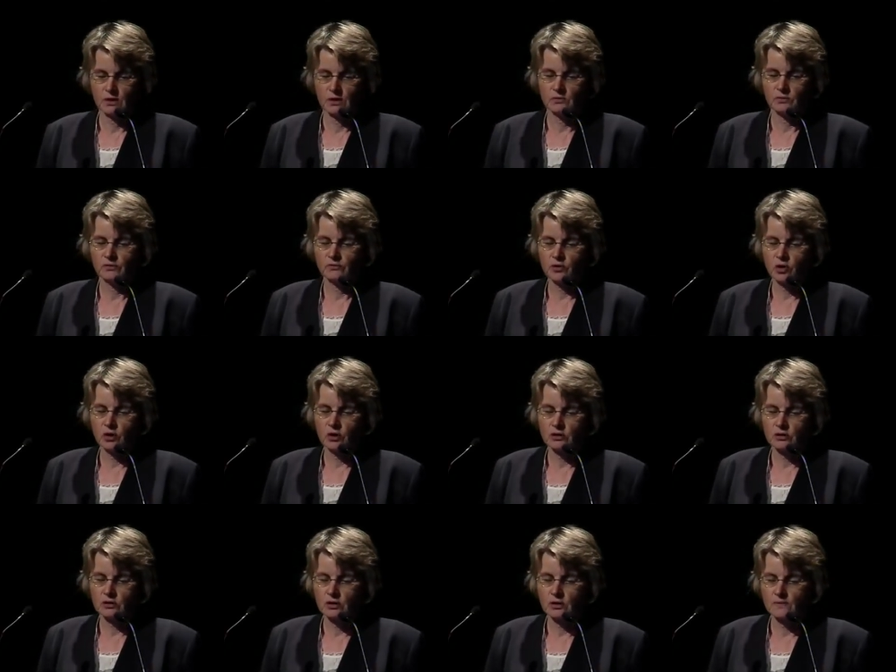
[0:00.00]
We've
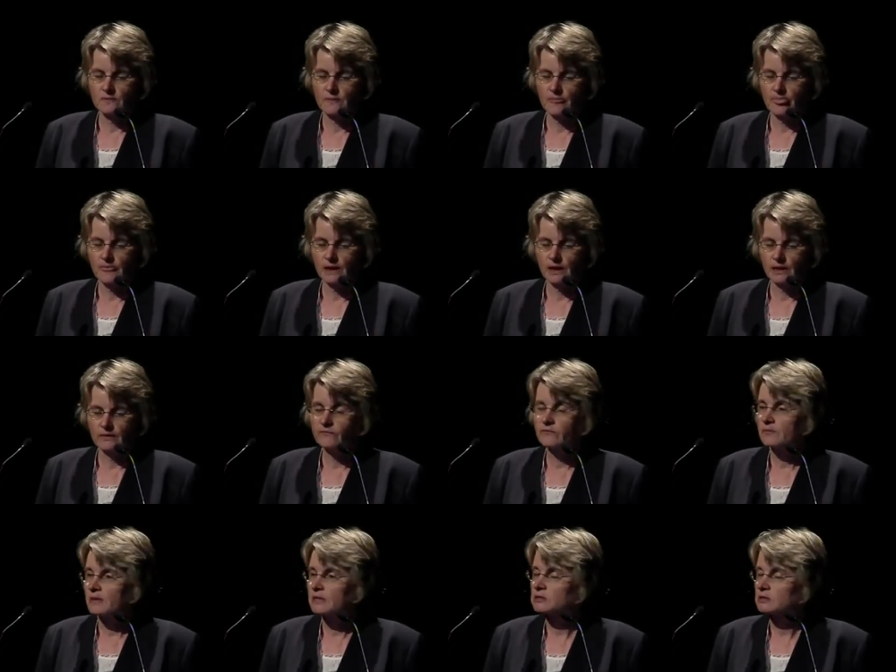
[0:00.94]
got uh,
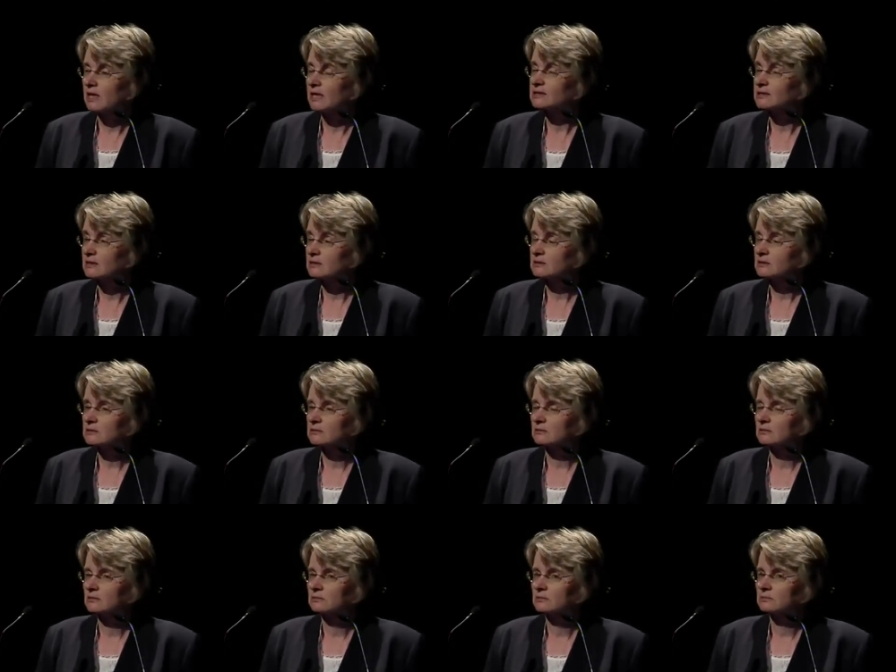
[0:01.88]
information assets,
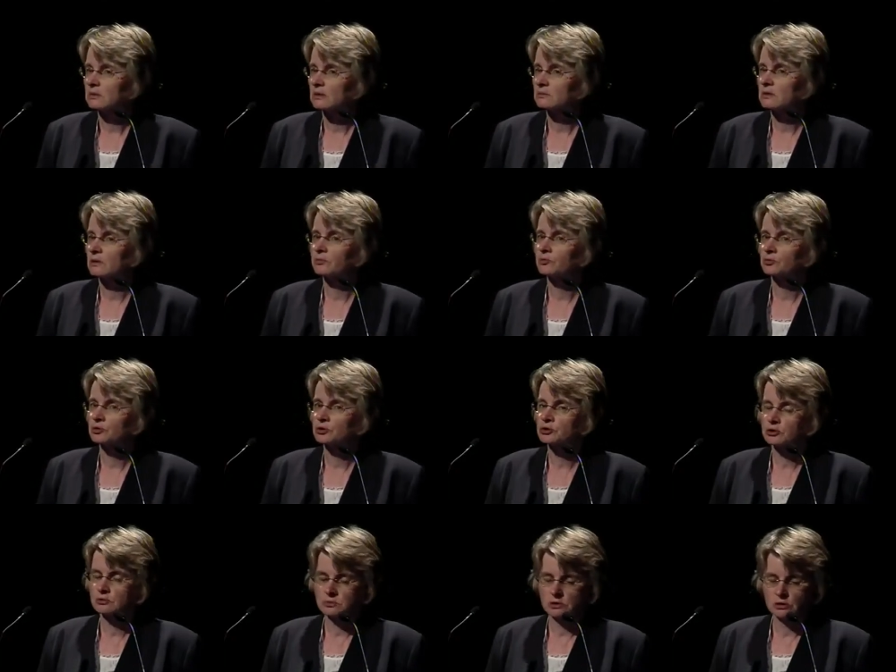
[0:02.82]
maybe a broader
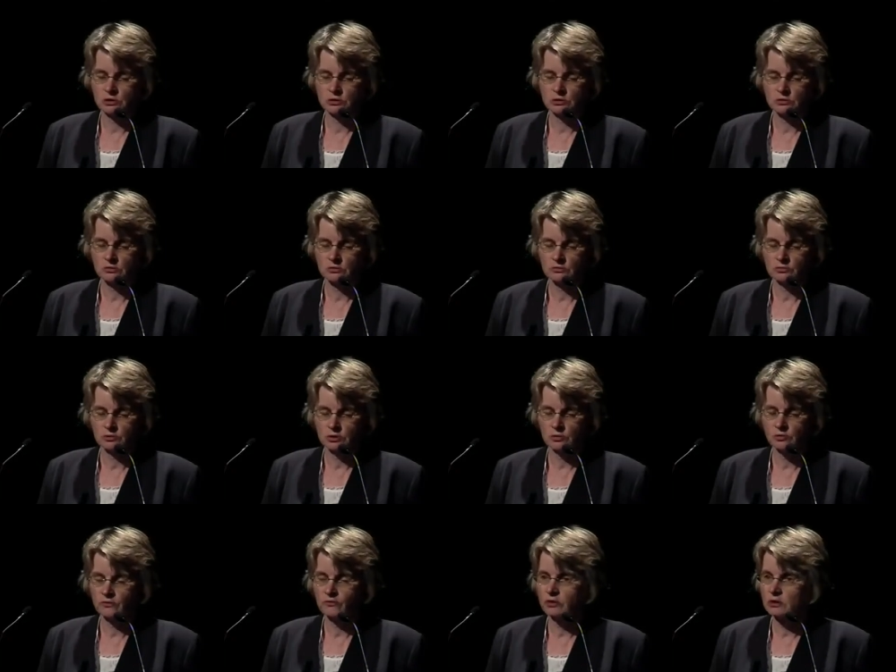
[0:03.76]
term to use. So
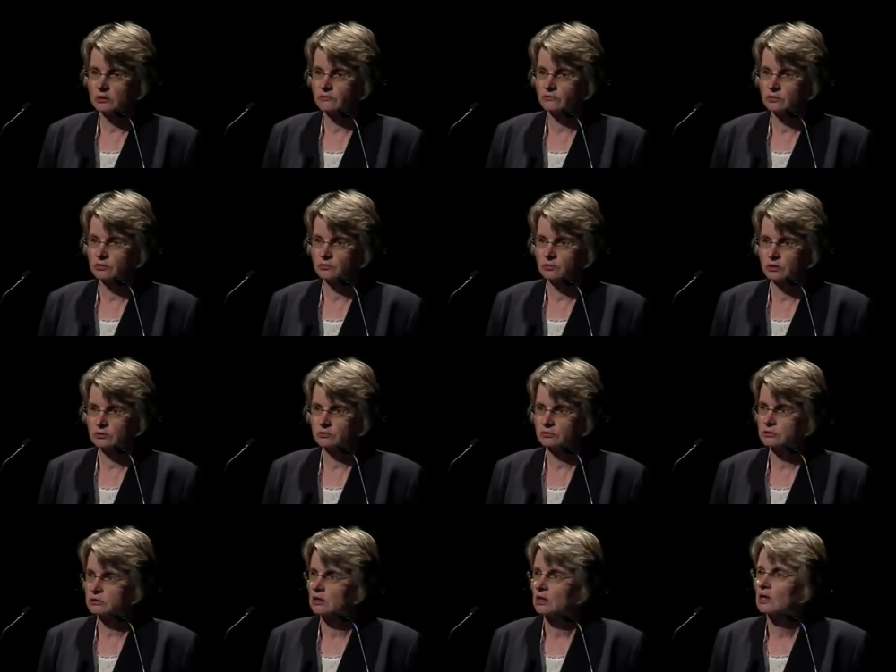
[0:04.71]
we've got individual
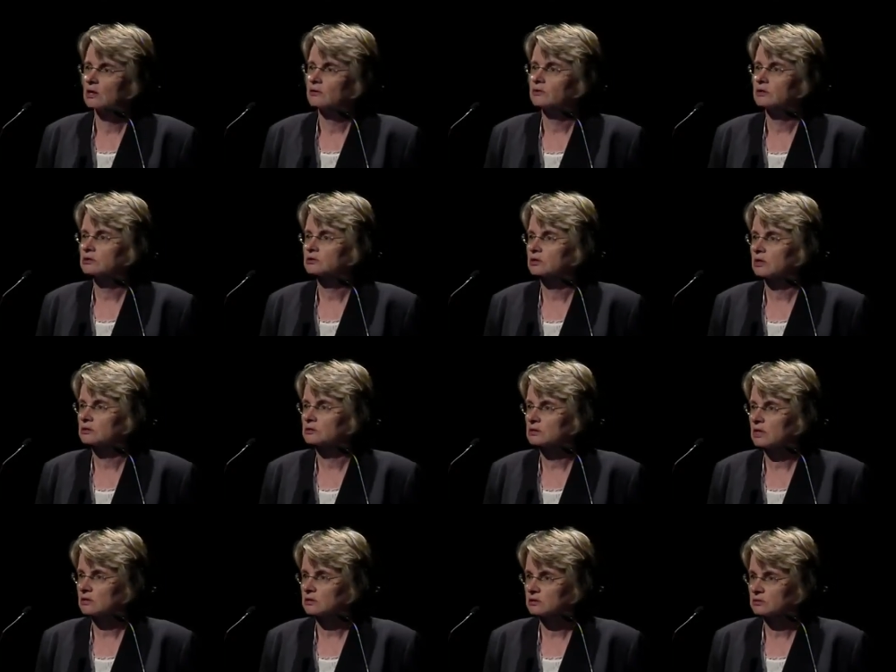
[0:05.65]
records, there's
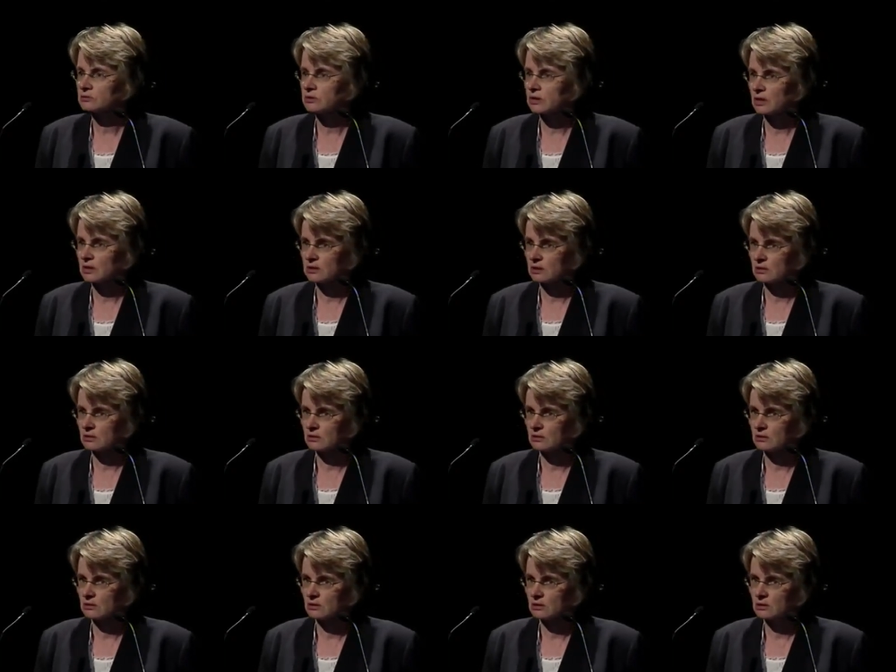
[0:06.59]
transactional data
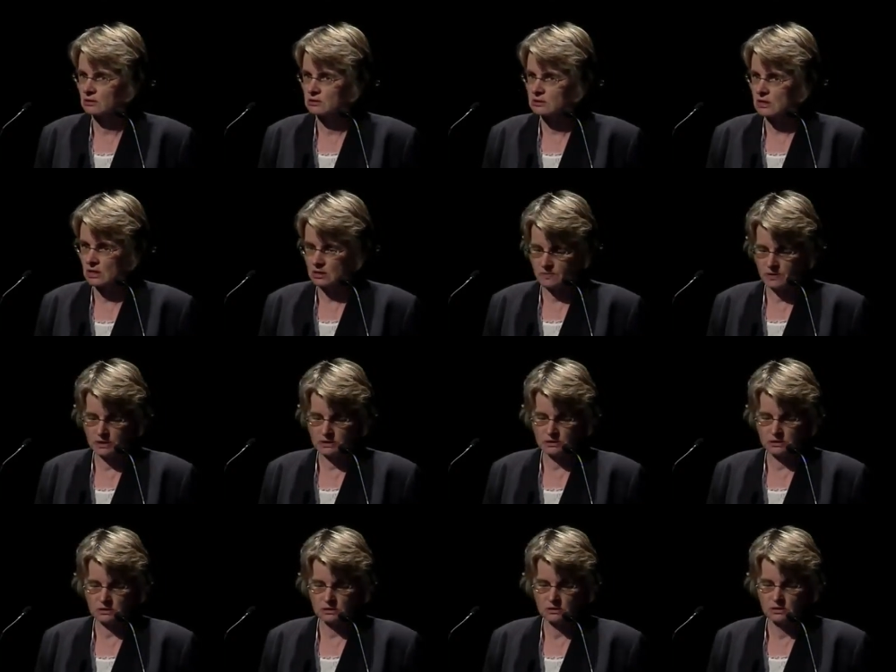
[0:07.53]
in
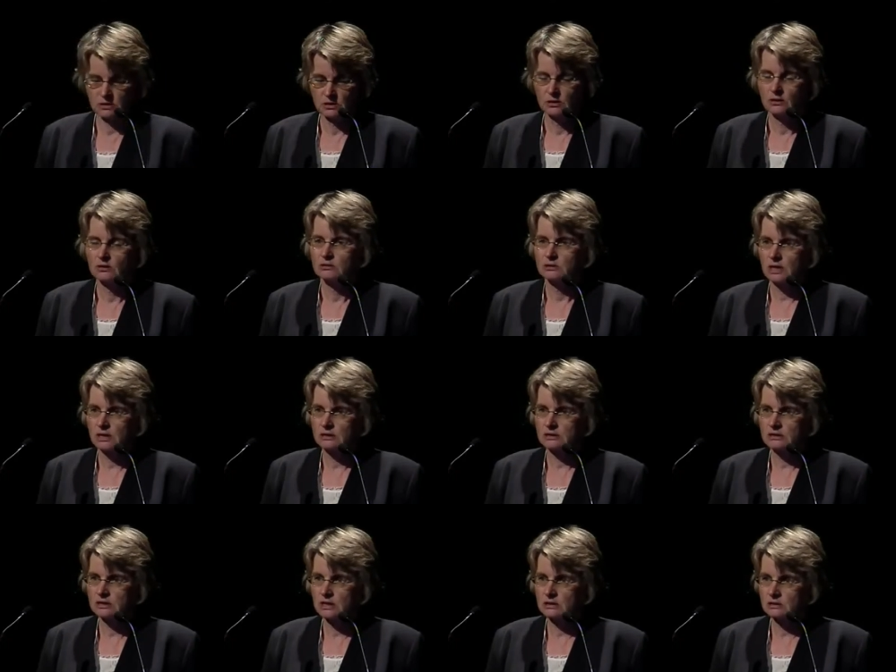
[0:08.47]
databases, data
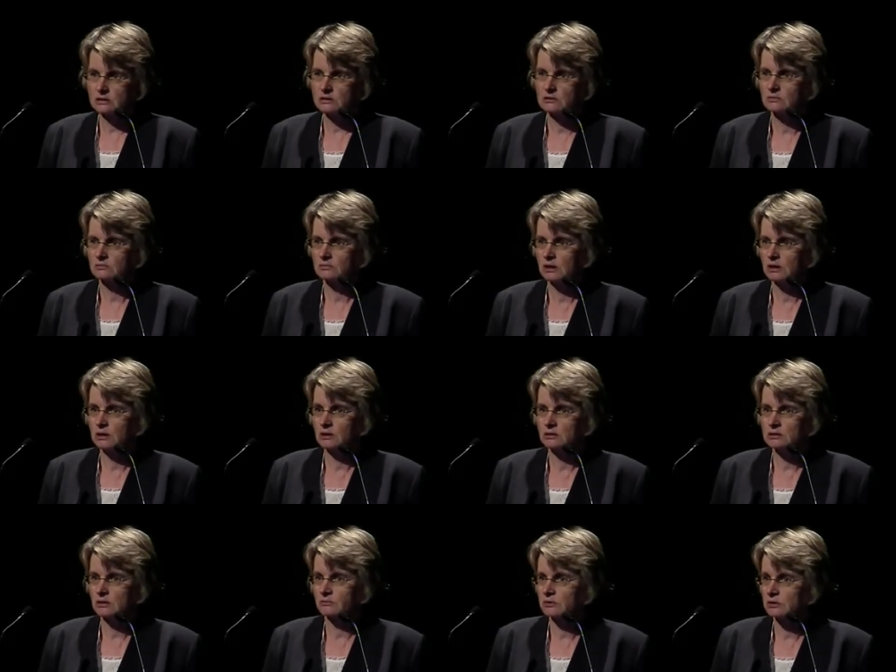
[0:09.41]
sets, meaning
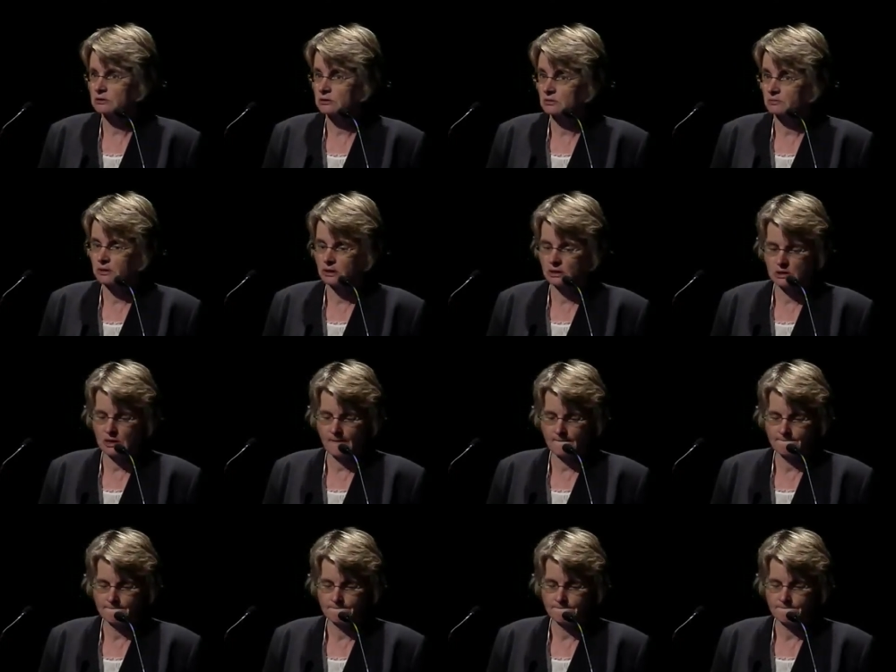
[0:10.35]
something that's combined up,